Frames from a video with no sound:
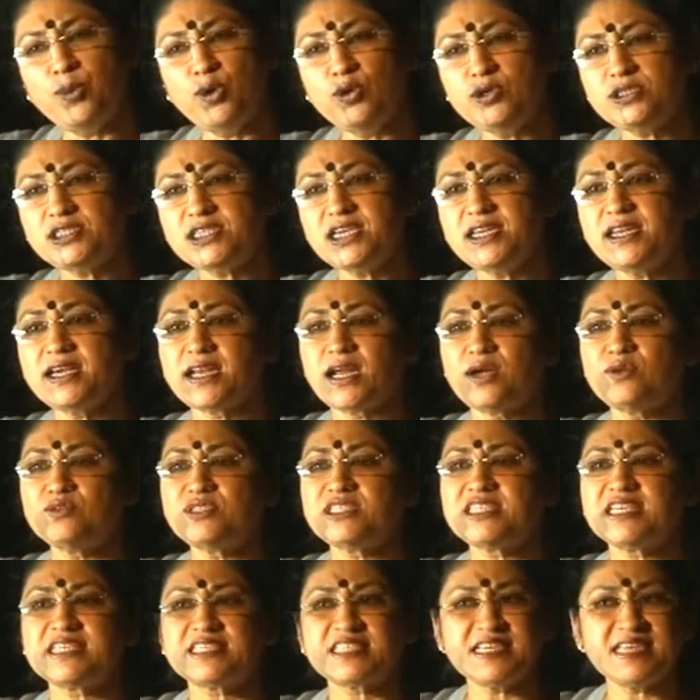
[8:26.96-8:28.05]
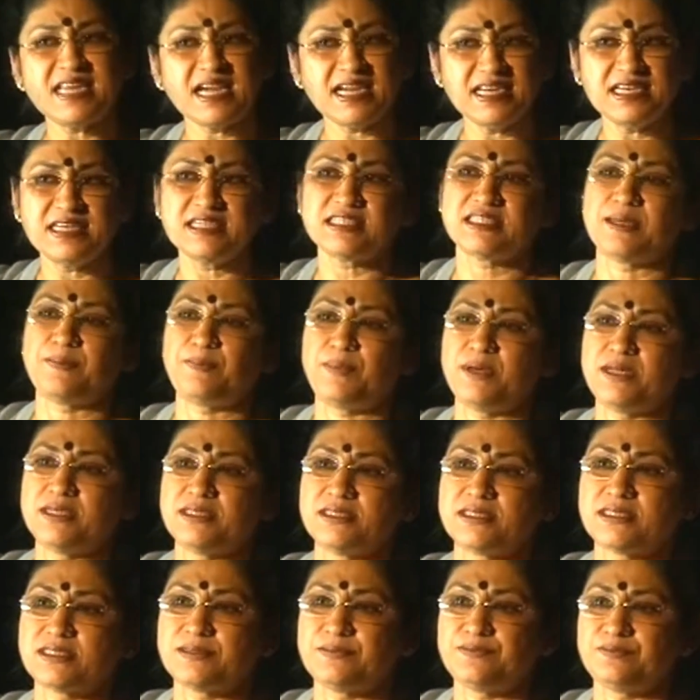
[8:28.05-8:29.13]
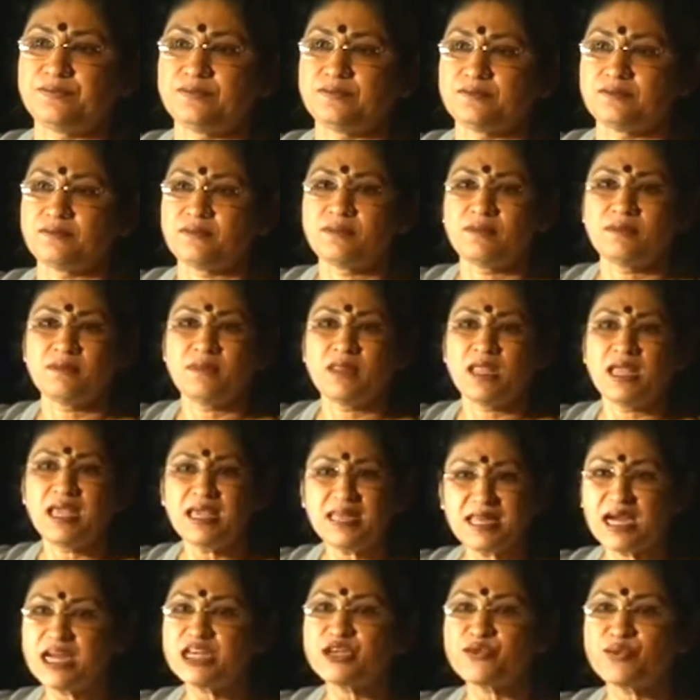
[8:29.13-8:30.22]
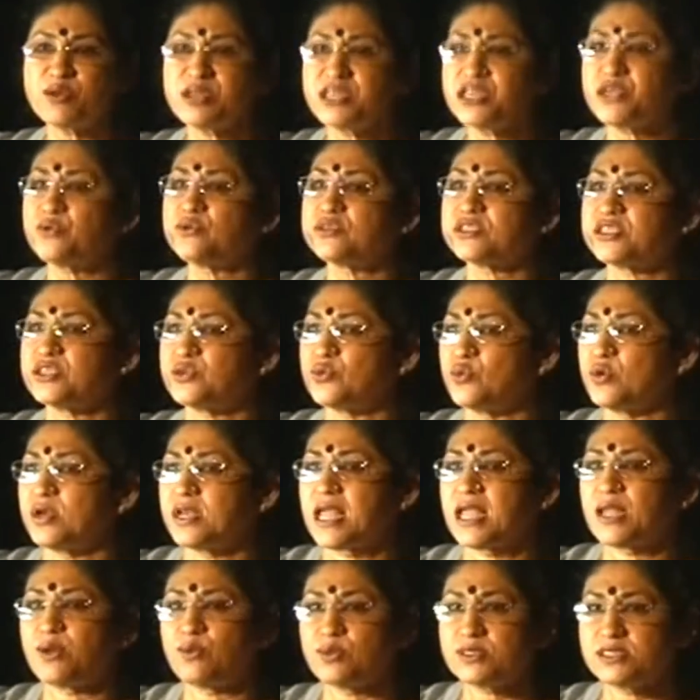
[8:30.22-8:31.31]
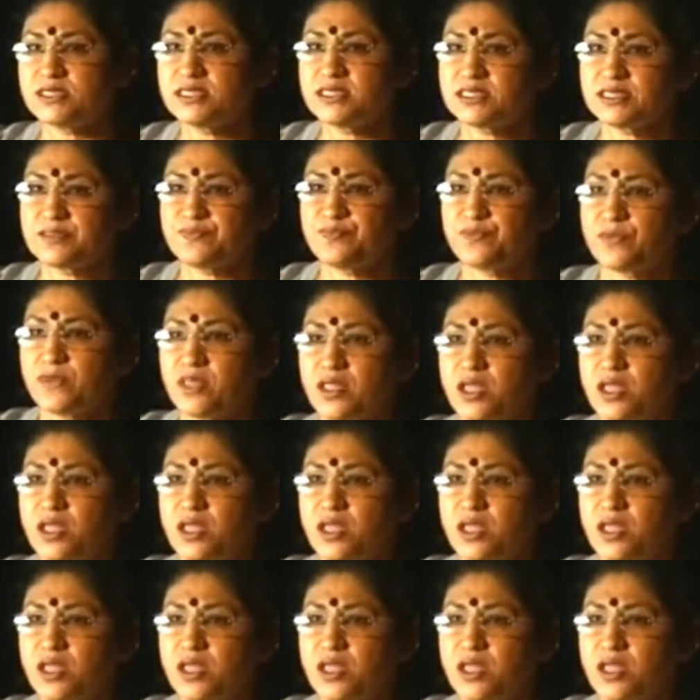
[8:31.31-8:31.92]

books in around 69 disciplines in our 22 scheduled languages,